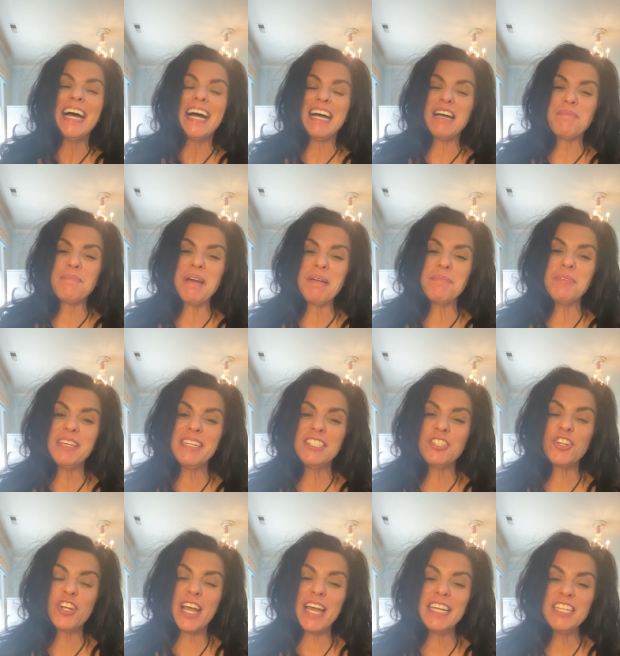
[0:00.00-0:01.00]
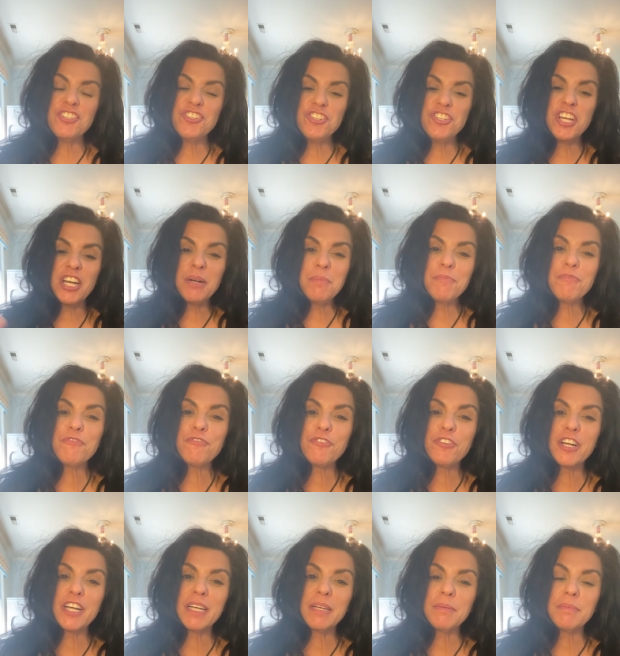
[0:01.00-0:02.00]
I'm going to try to jump
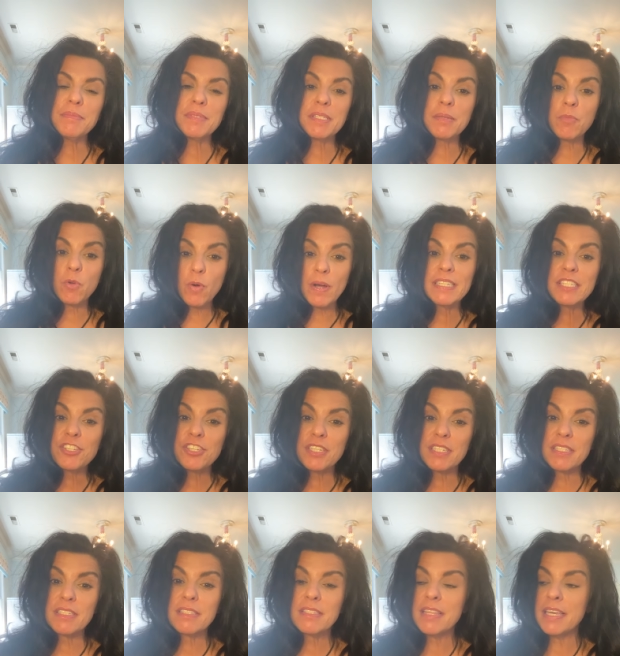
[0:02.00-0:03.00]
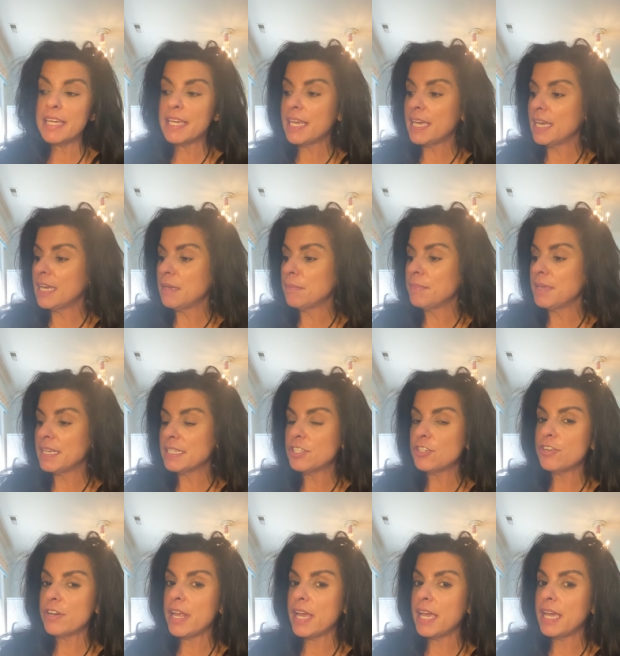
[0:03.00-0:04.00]
from some questions that came
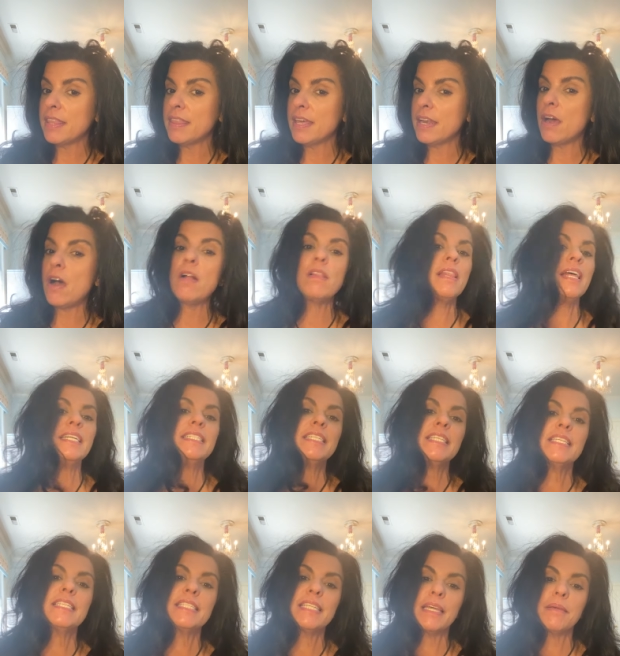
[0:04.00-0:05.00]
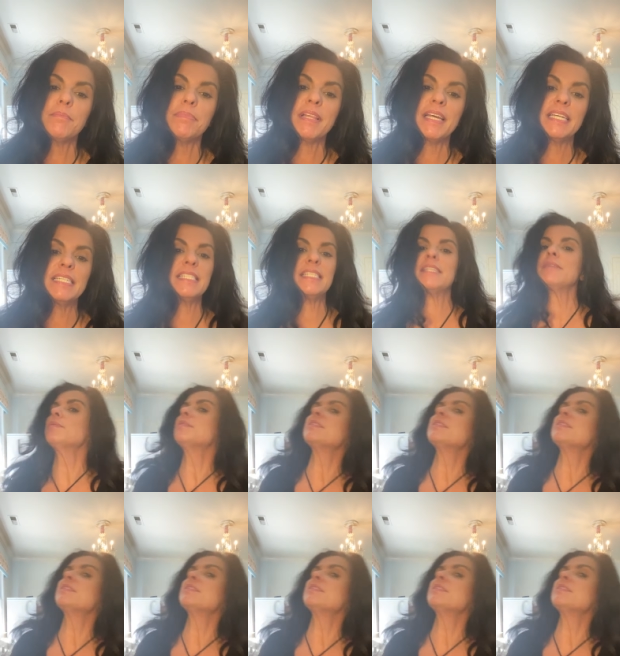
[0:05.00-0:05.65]
yesterday that all led to the same place, and it